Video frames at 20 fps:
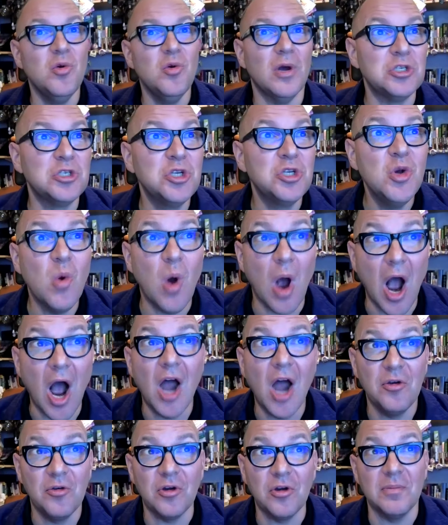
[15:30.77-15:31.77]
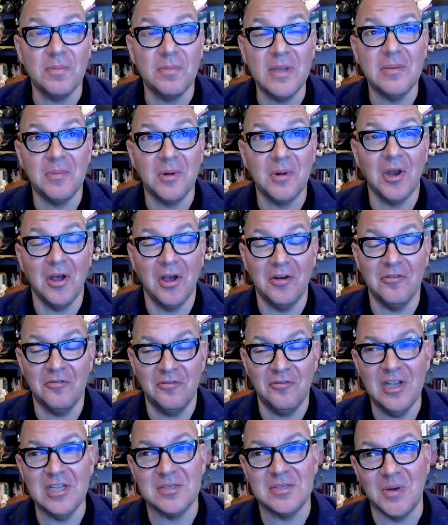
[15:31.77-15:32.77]
and 200 people on
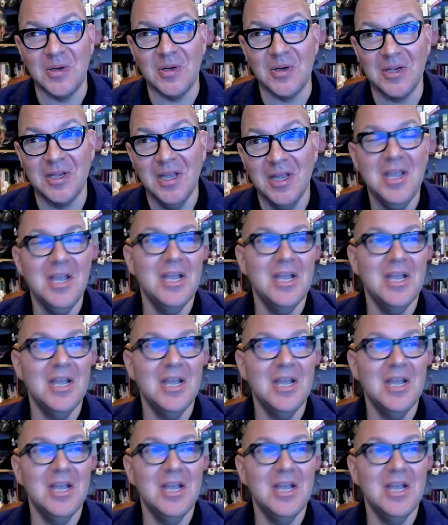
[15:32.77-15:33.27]
Facebook.